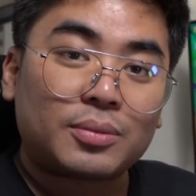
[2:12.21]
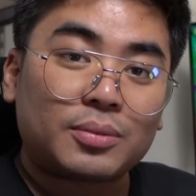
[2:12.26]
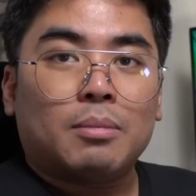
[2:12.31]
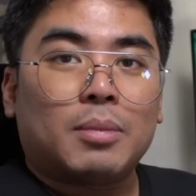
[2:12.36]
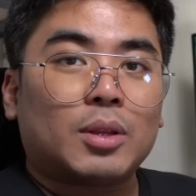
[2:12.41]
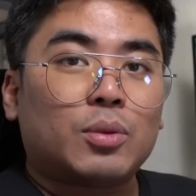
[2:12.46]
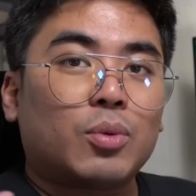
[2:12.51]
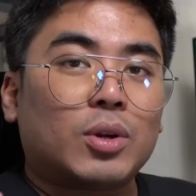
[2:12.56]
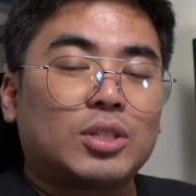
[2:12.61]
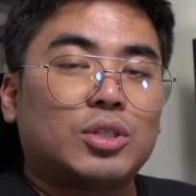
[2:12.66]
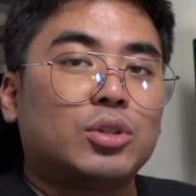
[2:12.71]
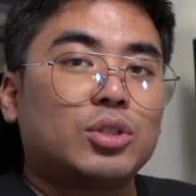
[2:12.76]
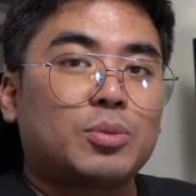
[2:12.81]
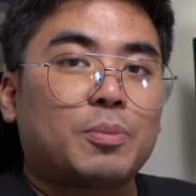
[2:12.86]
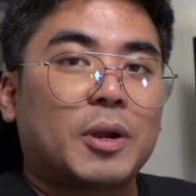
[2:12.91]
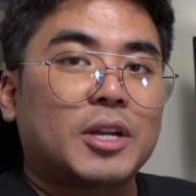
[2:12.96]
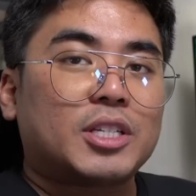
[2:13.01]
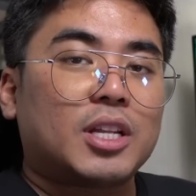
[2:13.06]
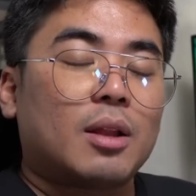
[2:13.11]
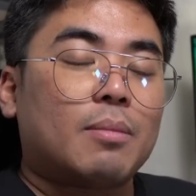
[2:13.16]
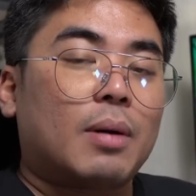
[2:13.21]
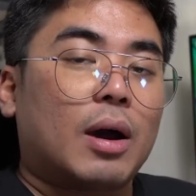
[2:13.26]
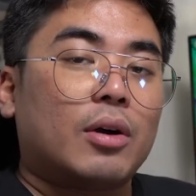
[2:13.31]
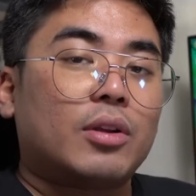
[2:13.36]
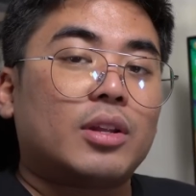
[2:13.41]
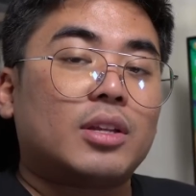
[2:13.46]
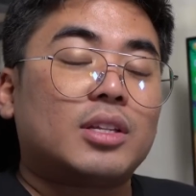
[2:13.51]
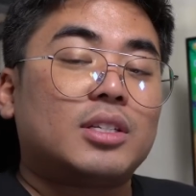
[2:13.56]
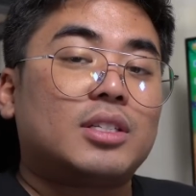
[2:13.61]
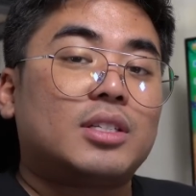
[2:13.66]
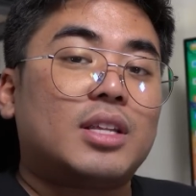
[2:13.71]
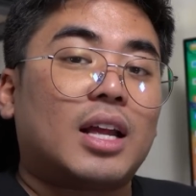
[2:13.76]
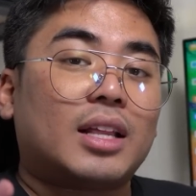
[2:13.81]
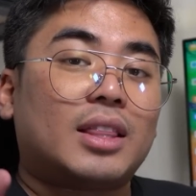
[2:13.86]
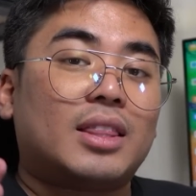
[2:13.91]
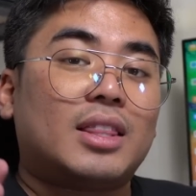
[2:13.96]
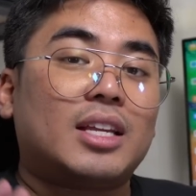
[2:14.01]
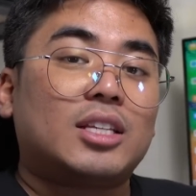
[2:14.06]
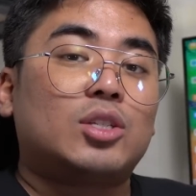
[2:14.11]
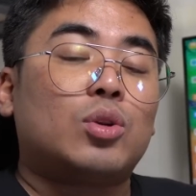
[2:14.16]
But what's so special about it is that
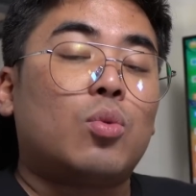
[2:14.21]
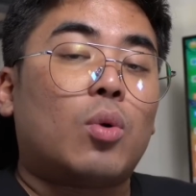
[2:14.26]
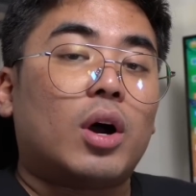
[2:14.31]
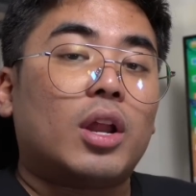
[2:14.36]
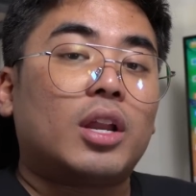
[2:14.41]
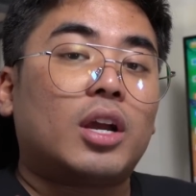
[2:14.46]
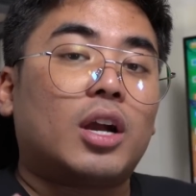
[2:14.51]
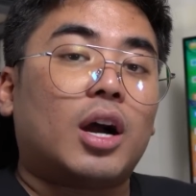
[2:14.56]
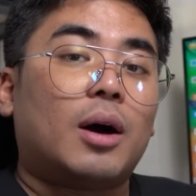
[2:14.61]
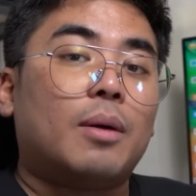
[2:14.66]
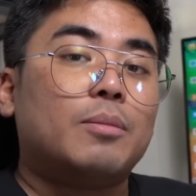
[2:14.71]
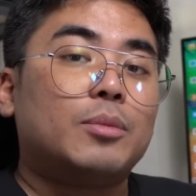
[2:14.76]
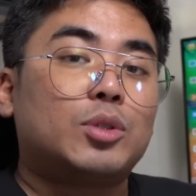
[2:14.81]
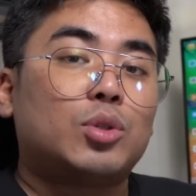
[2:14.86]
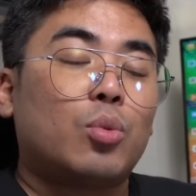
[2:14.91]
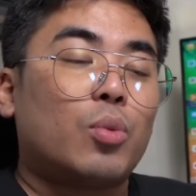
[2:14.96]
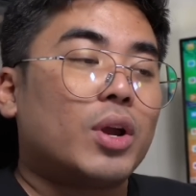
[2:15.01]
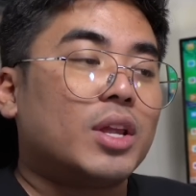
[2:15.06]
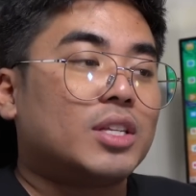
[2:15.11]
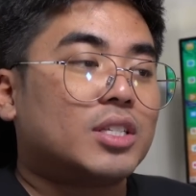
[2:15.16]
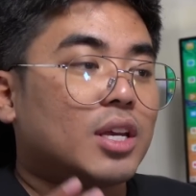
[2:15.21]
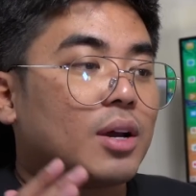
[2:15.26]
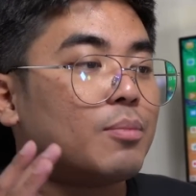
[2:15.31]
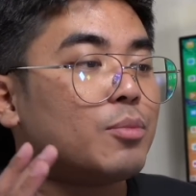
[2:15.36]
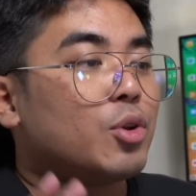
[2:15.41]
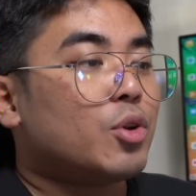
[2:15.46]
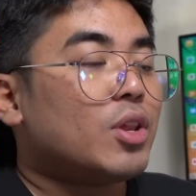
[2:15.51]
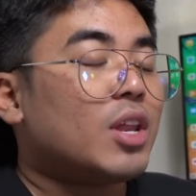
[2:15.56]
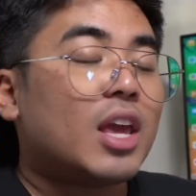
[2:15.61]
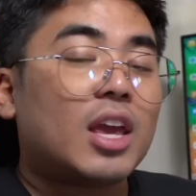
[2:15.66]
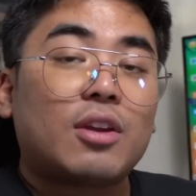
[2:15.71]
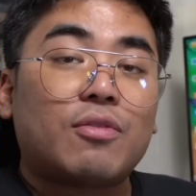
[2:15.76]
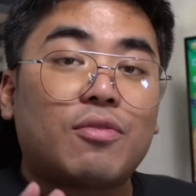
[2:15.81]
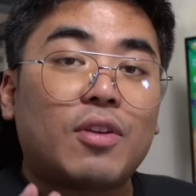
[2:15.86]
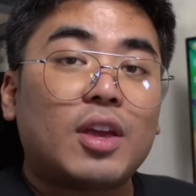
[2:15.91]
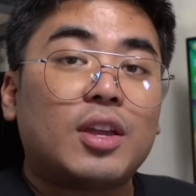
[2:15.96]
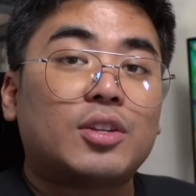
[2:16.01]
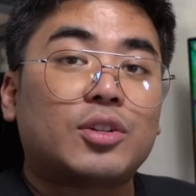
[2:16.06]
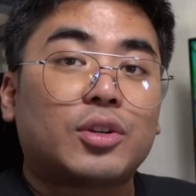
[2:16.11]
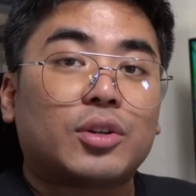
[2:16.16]
this one comes with some unique
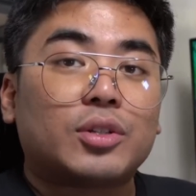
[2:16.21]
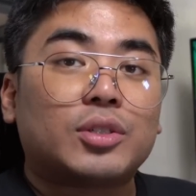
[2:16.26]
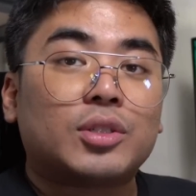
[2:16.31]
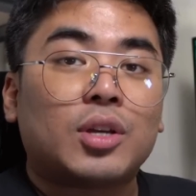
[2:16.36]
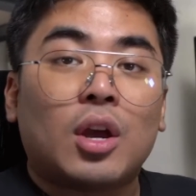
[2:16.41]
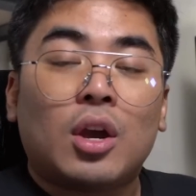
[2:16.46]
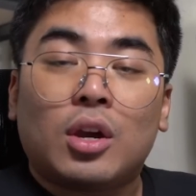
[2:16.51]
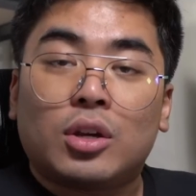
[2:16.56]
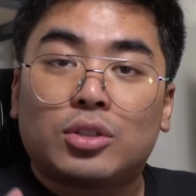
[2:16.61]
features.